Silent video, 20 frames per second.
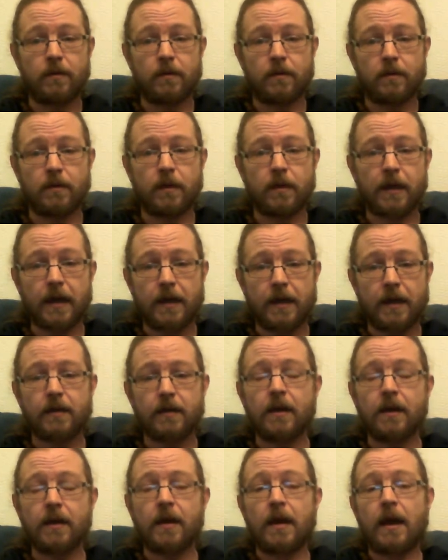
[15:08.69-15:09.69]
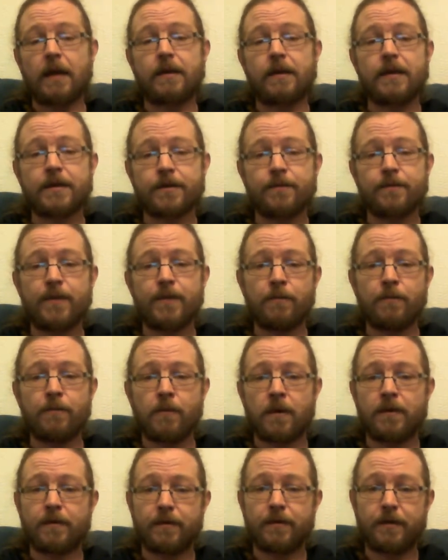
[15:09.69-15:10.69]
okay, and this will be one
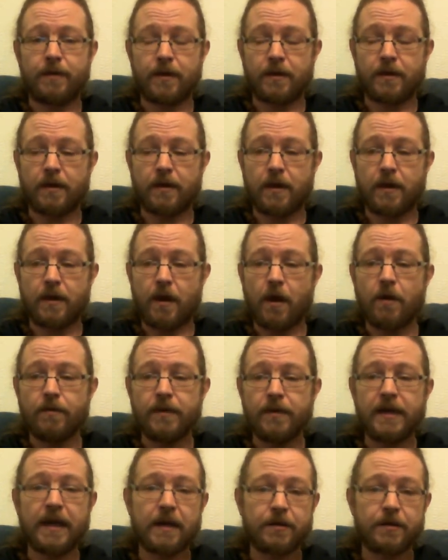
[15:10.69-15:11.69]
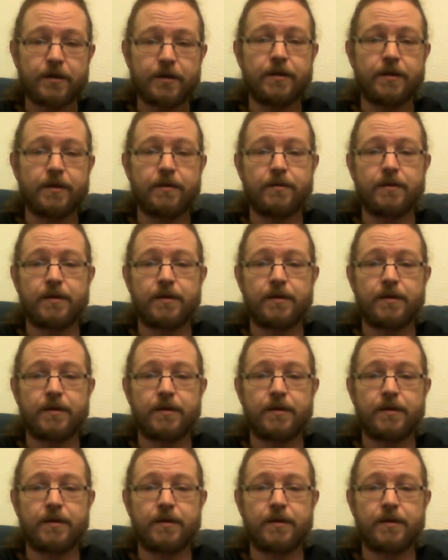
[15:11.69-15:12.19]
that only gets used